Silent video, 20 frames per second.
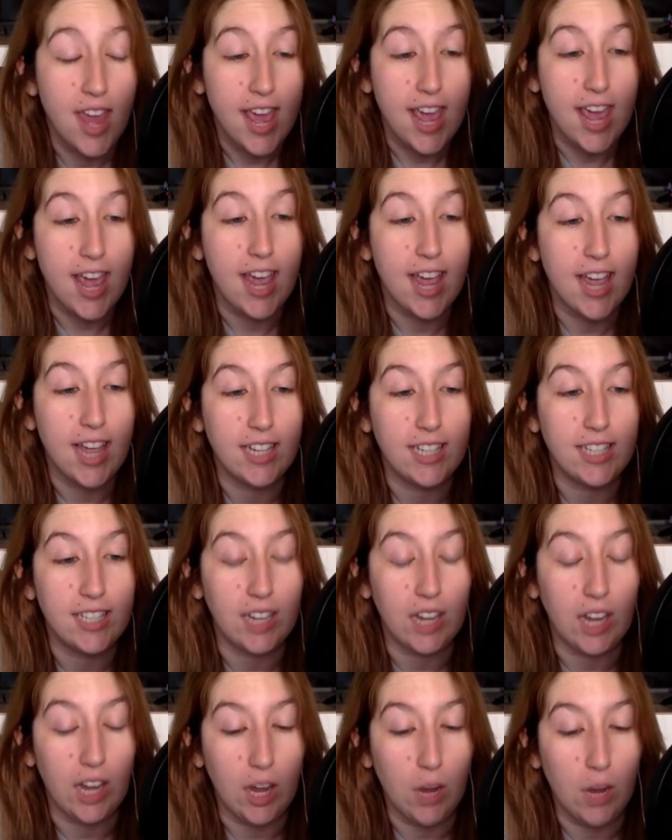And
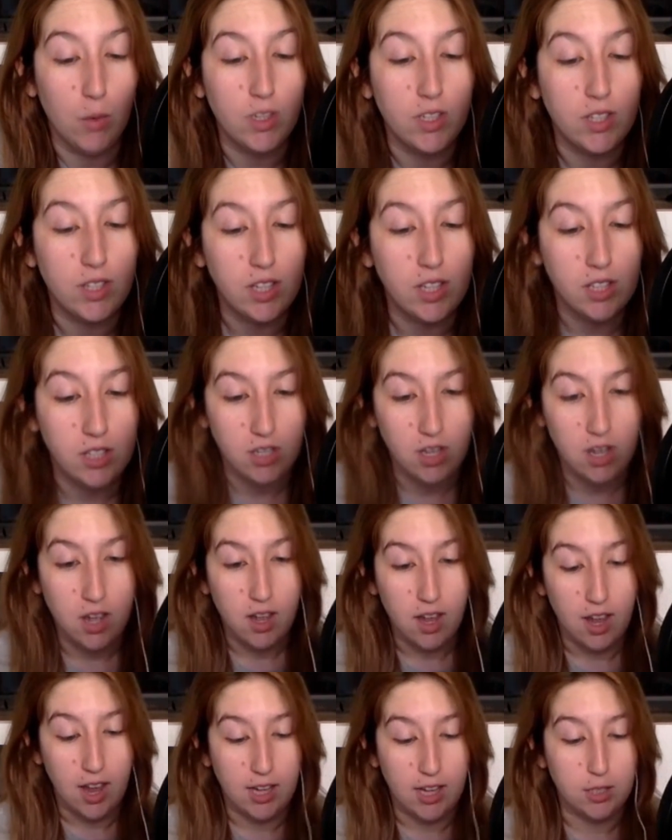it was this
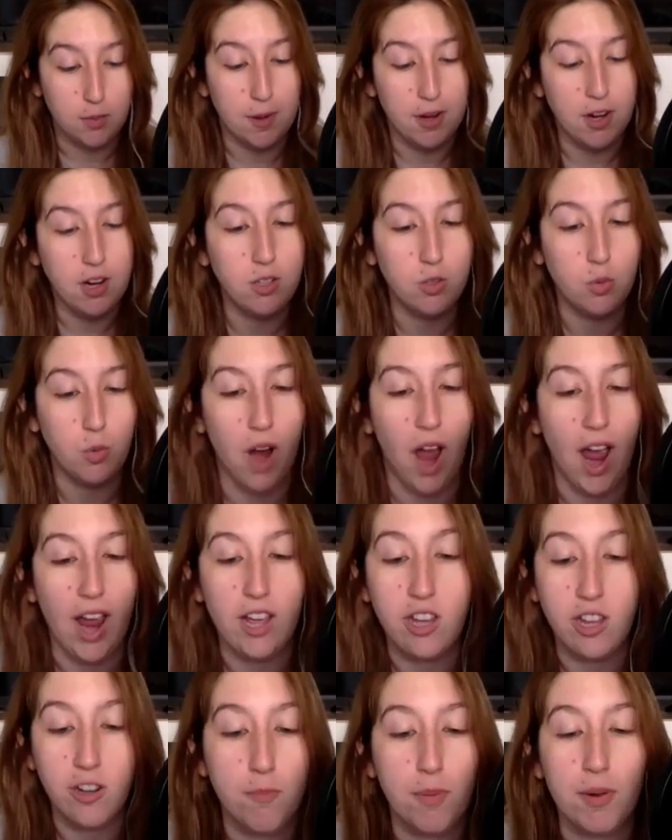experience where I
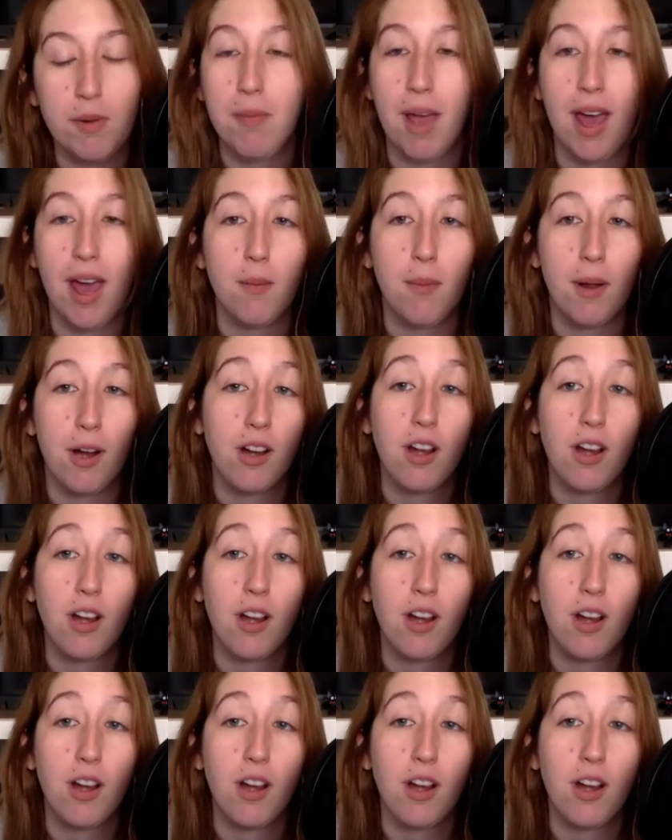could have been mad about it.